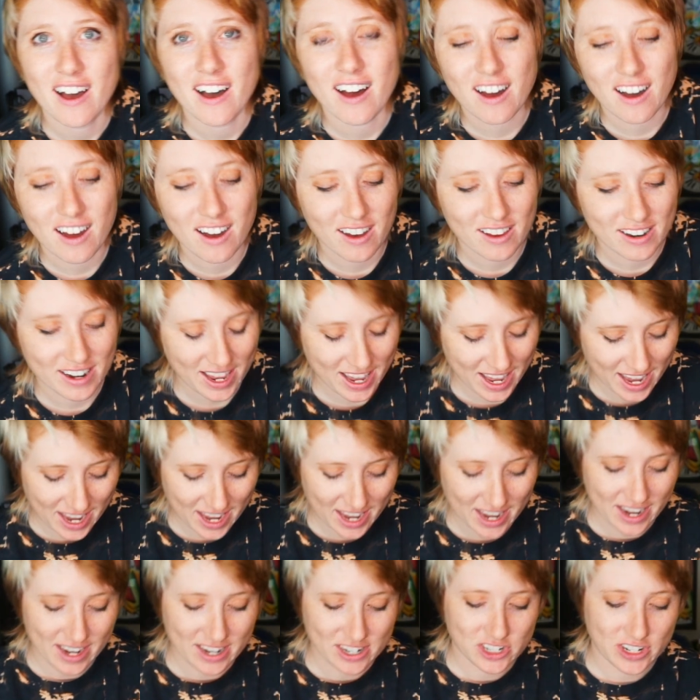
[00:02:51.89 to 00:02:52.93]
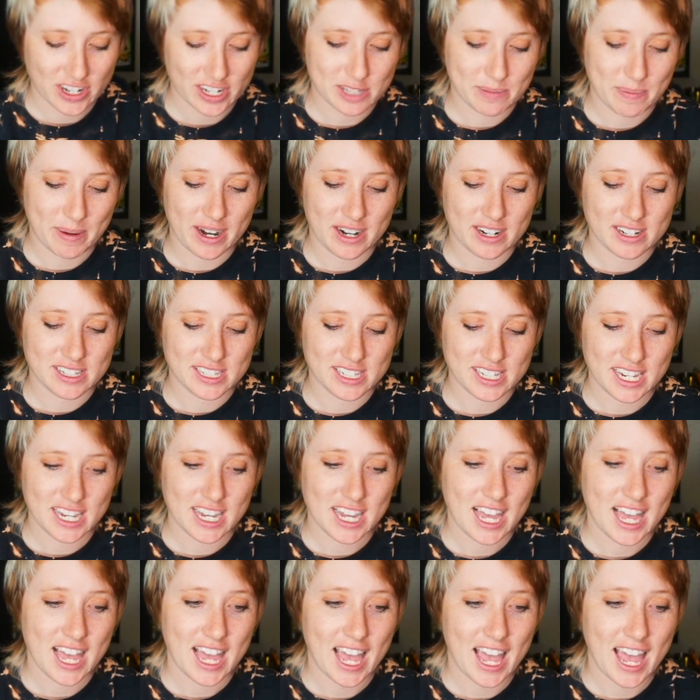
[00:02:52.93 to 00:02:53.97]
on a transparency,
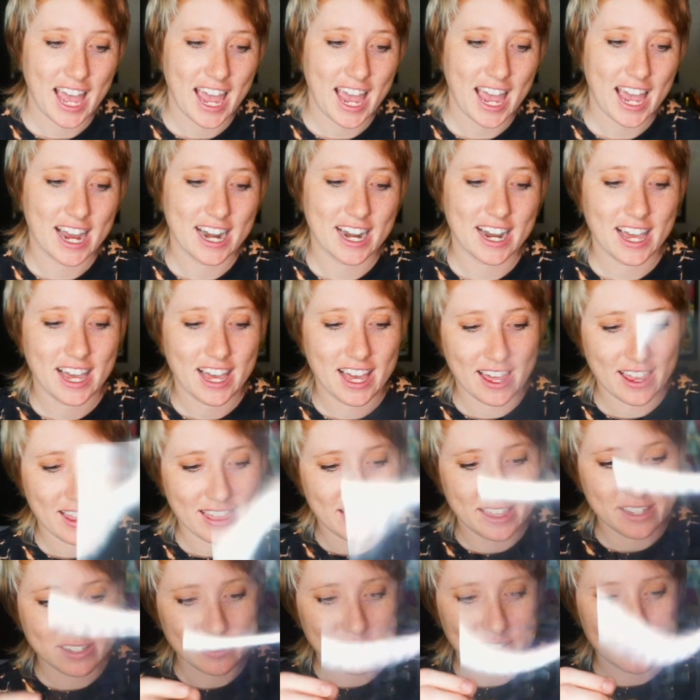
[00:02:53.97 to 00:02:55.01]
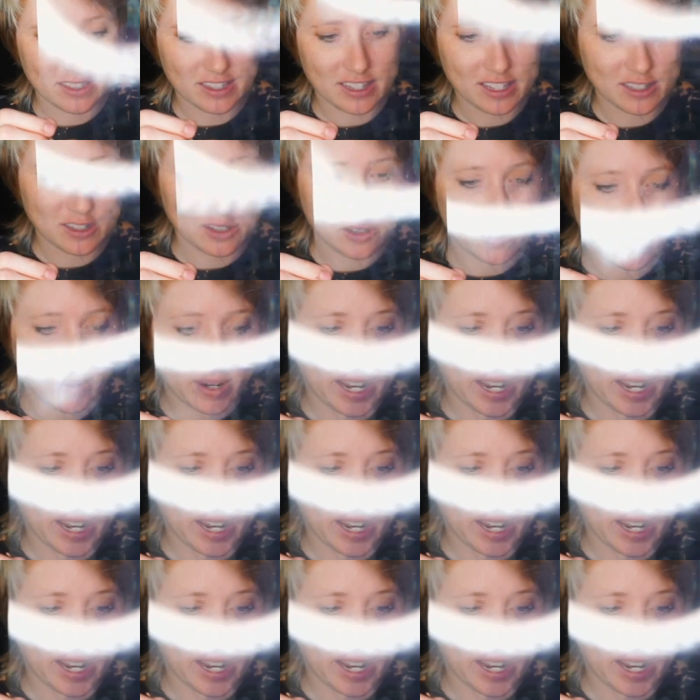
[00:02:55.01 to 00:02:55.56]
and this is what I